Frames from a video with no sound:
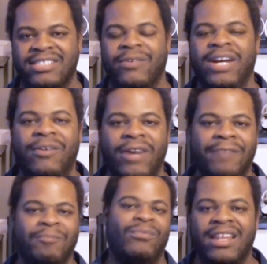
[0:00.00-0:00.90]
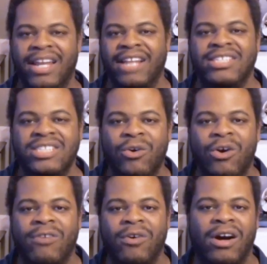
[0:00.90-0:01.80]
So anyway, like the
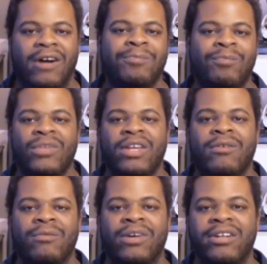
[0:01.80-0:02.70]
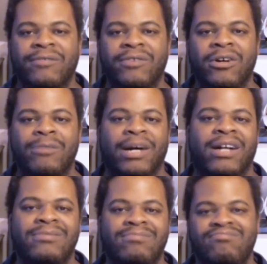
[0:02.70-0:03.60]
show overall, wonderful, but